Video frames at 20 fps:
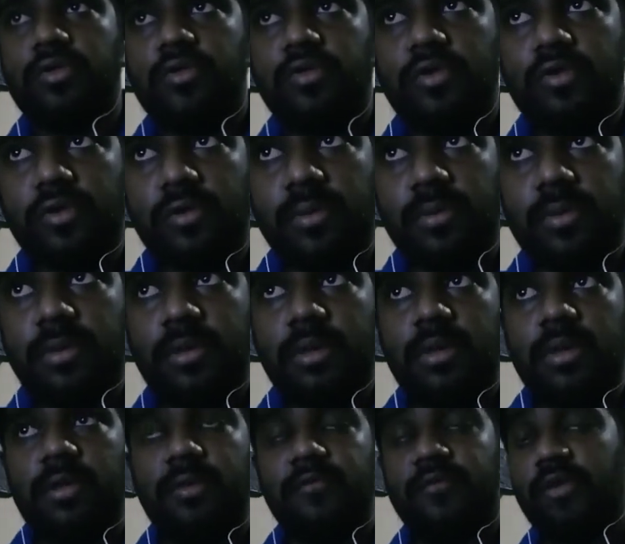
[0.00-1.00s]
So,
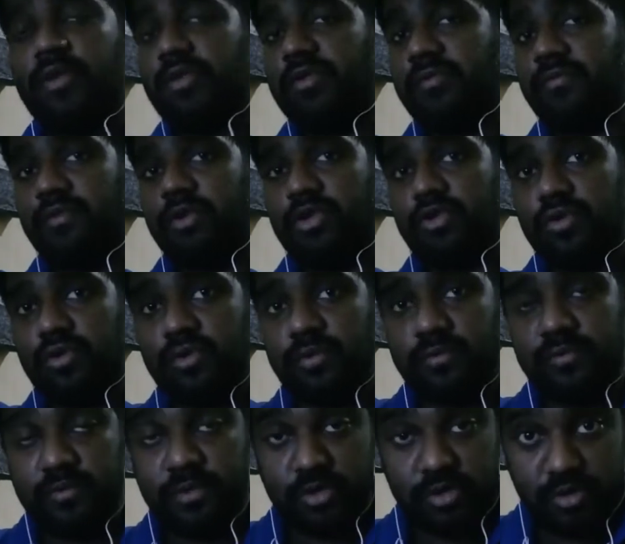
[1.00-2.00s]

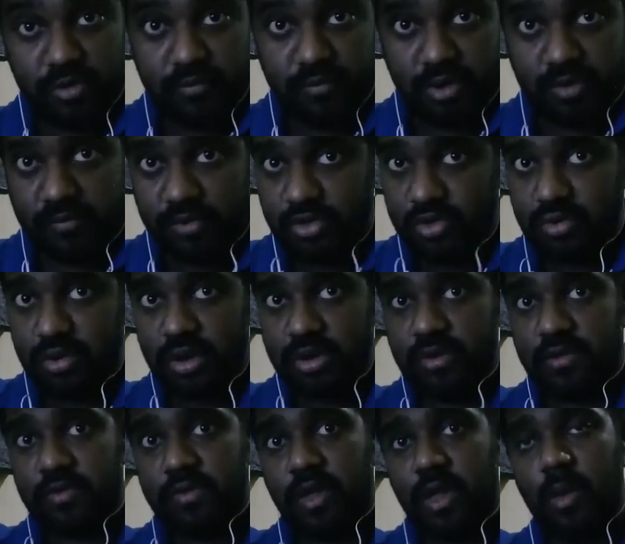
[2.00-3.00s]
first of all we should
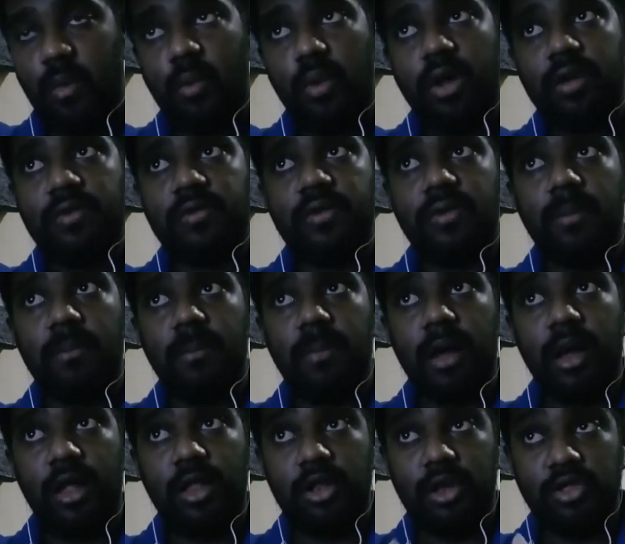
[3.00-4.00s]
understand what's
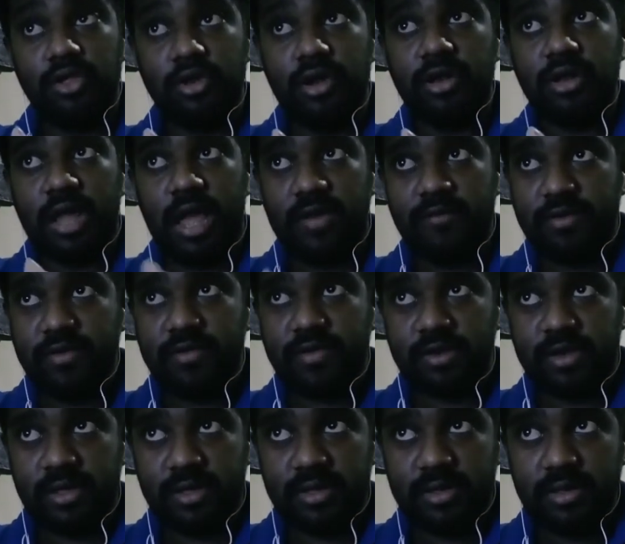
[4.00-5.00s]
biological
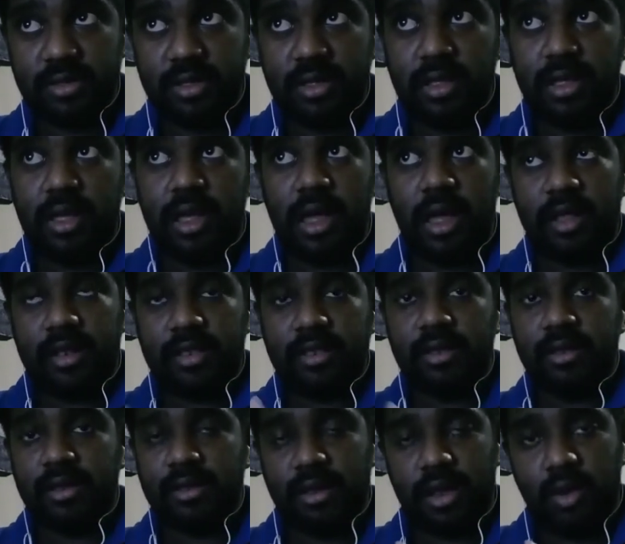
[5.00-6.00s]
diversity. At
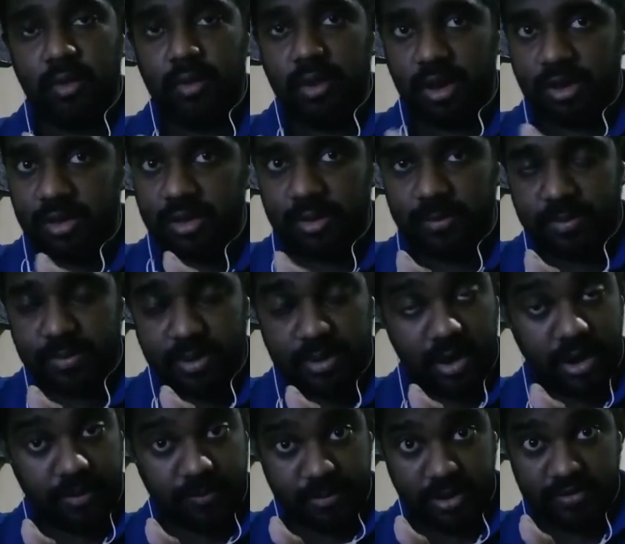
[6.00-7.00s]

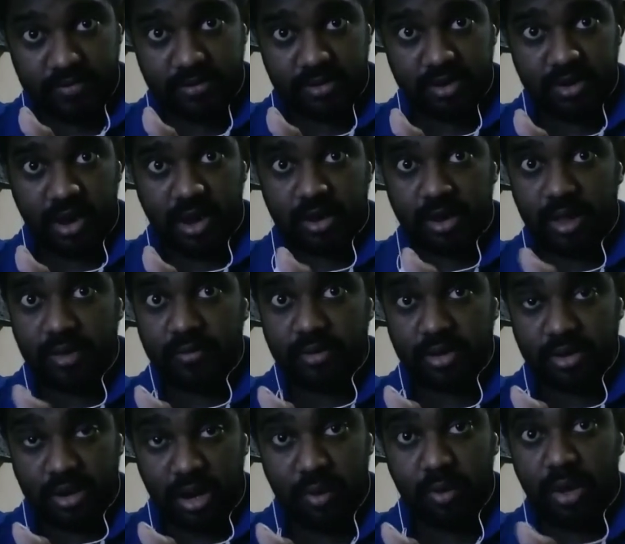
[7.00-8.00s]
present at
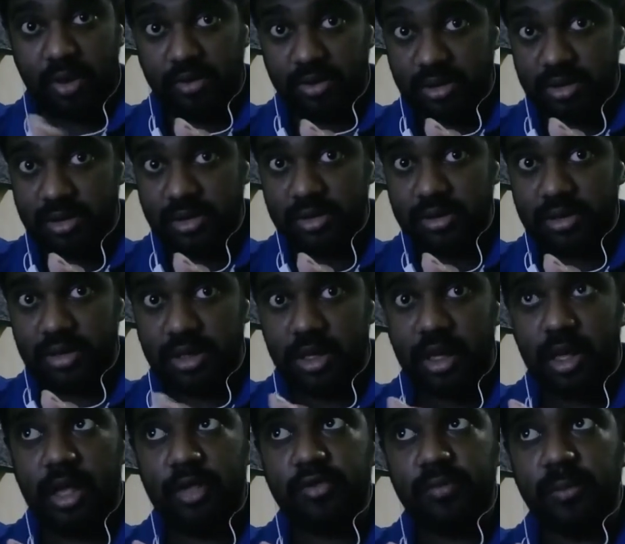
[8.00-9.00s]
our Earth
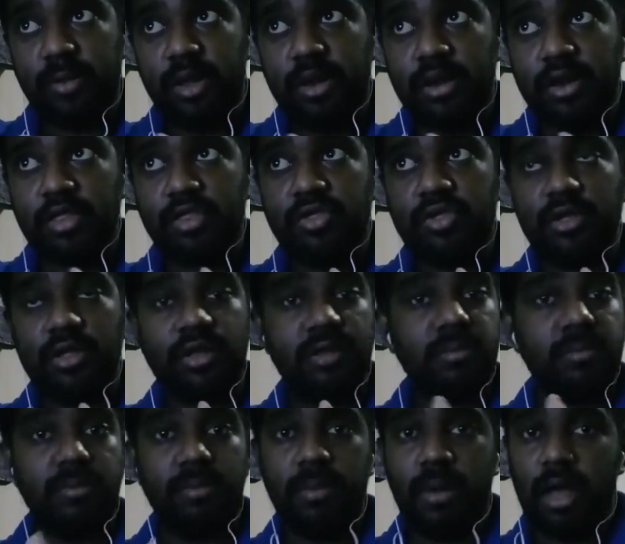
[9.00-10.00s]
has been rich in
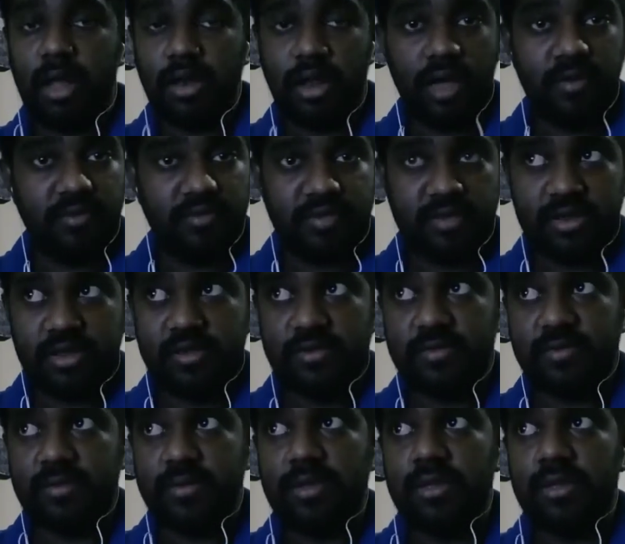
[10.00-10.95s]
diversities.